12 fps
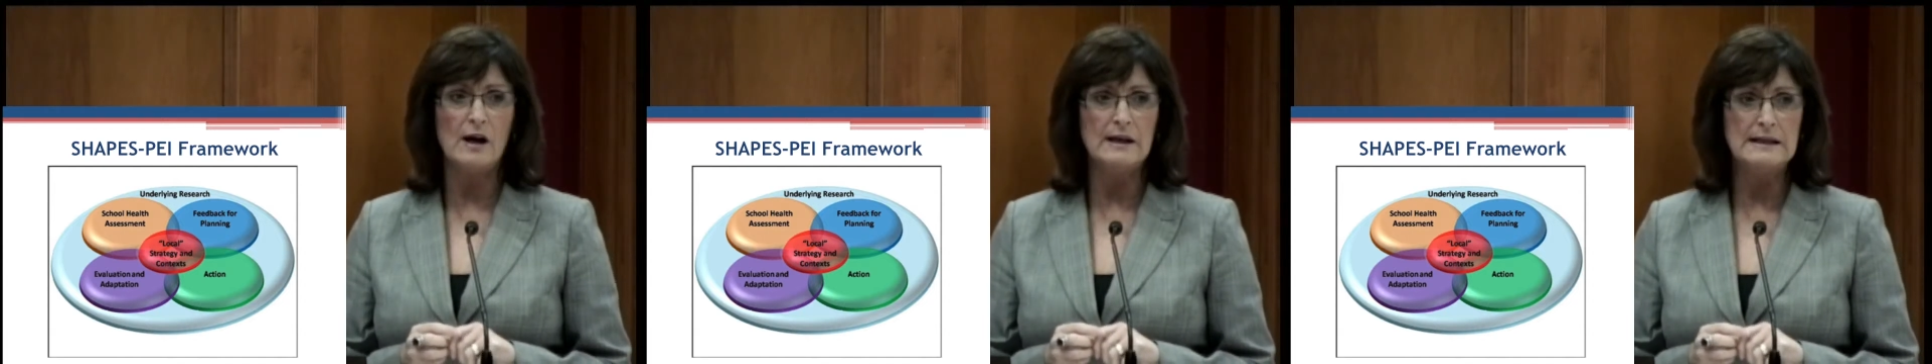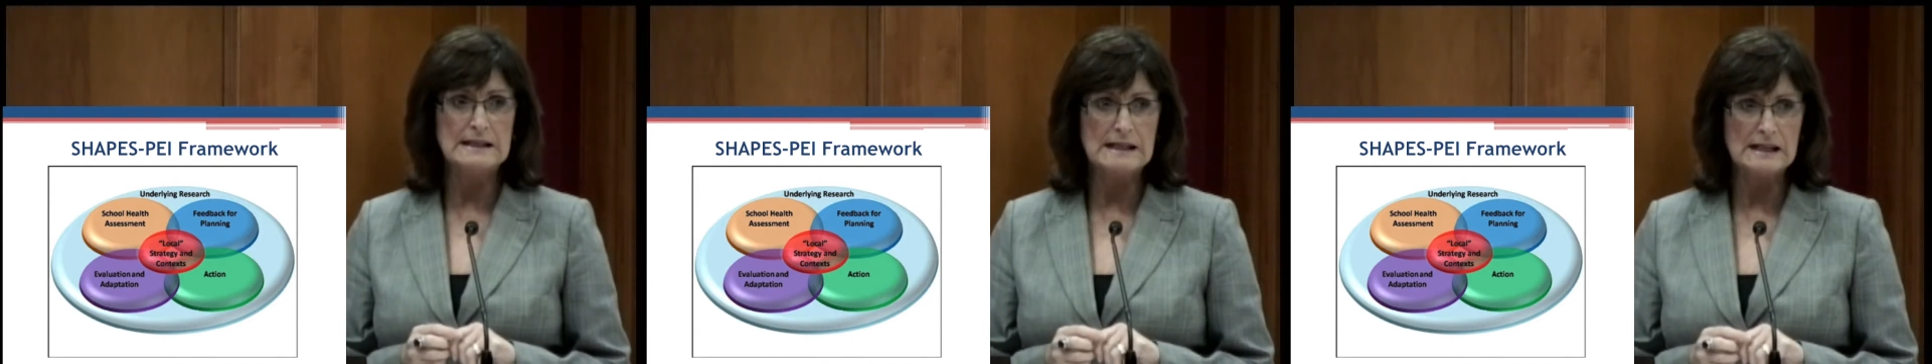
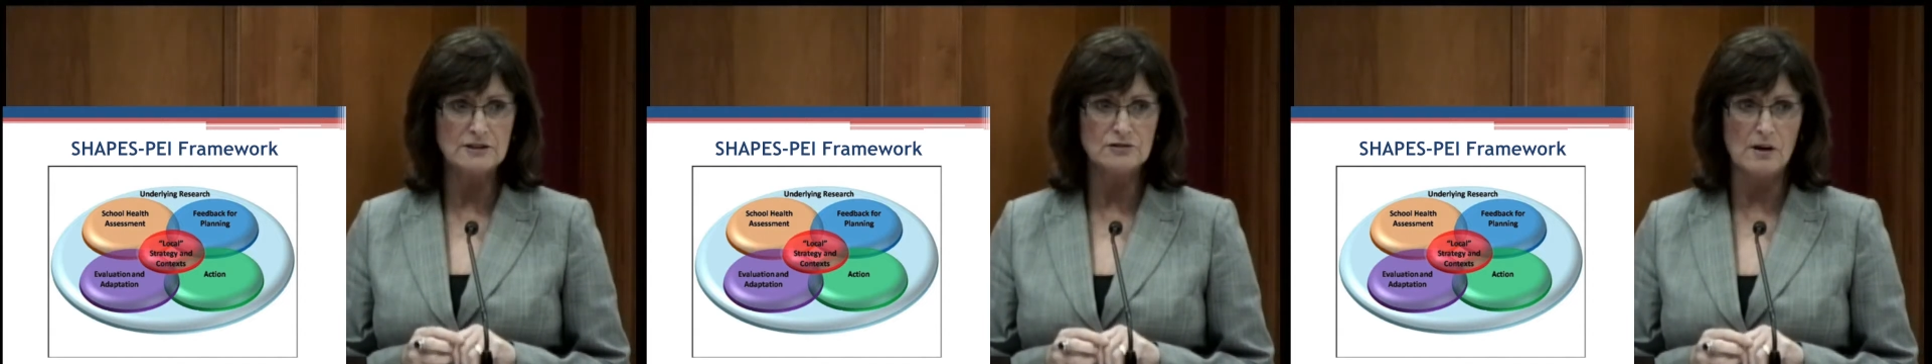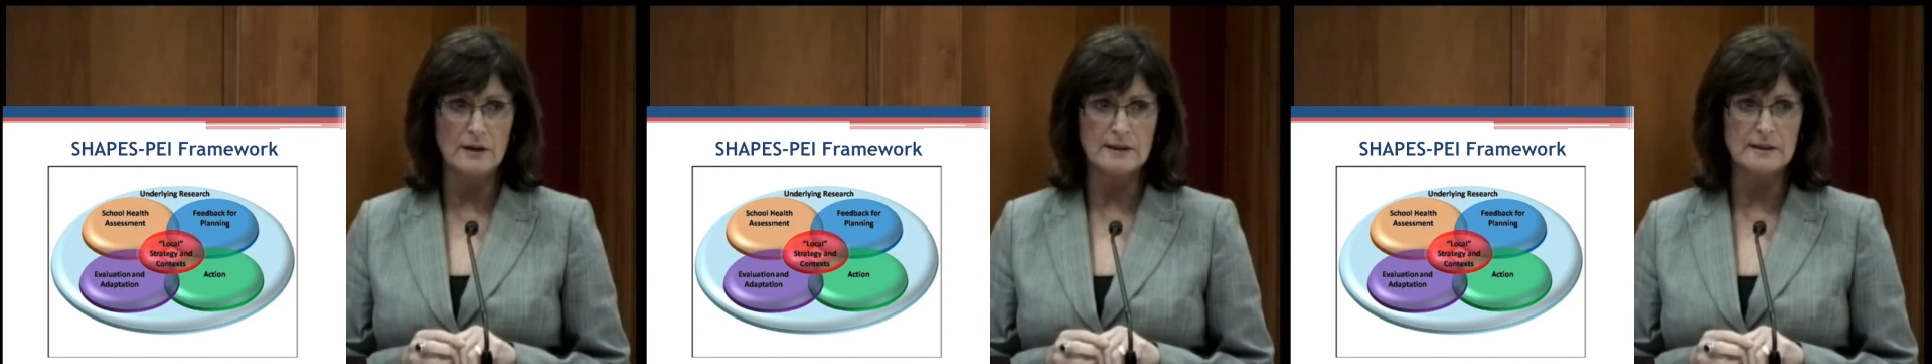
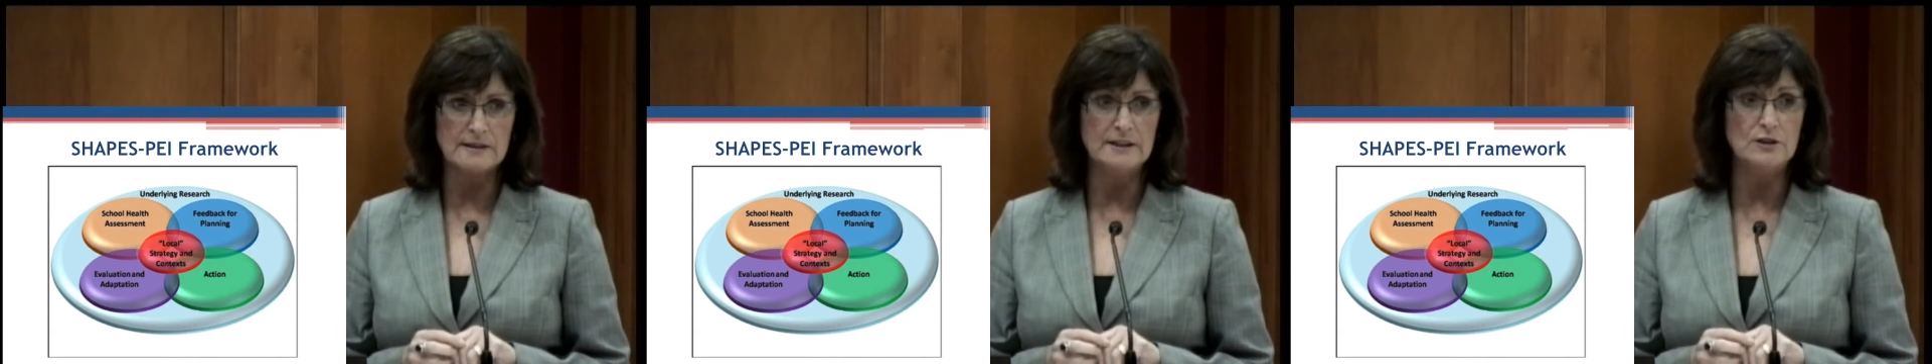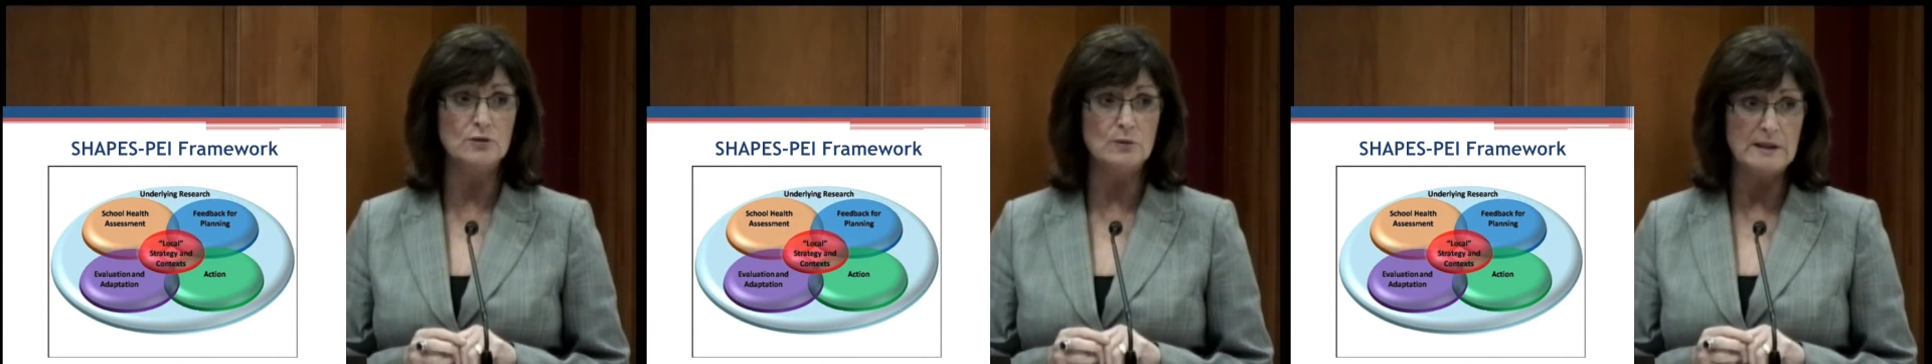electronically
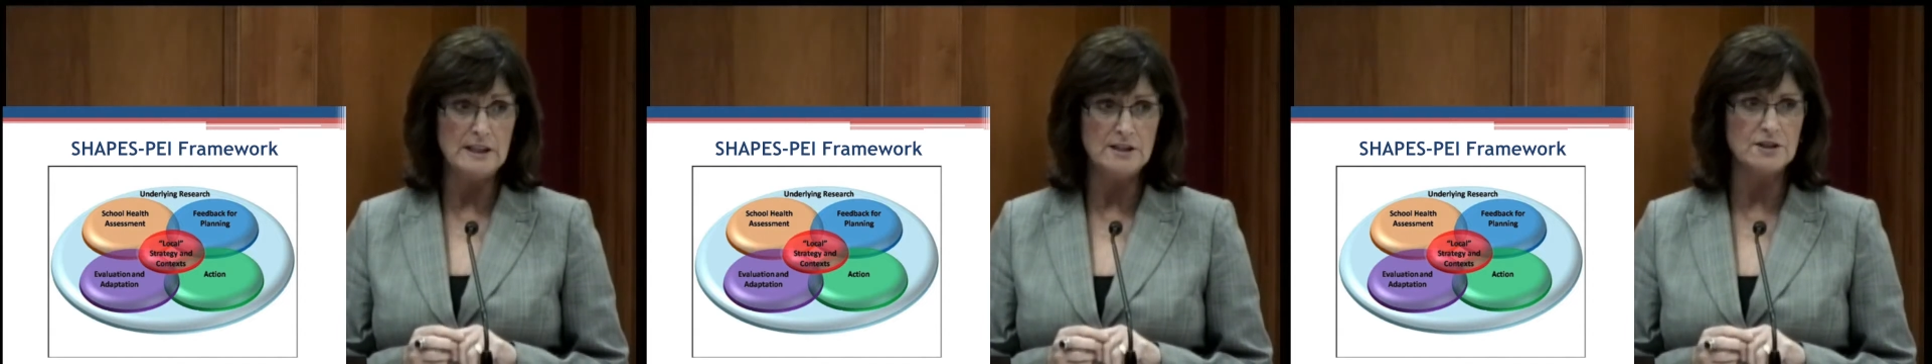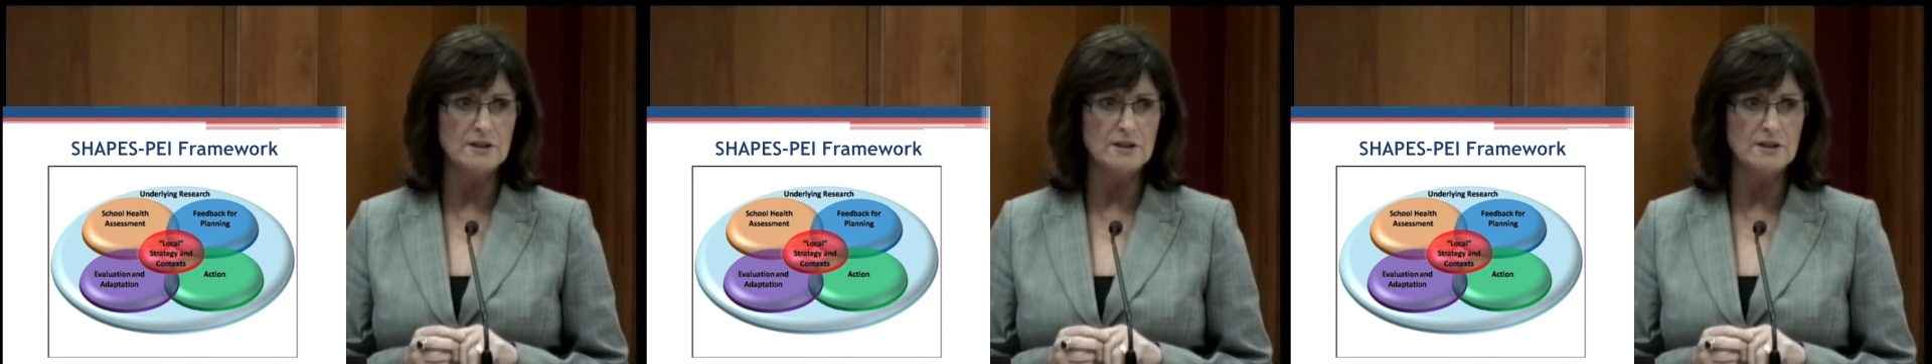to each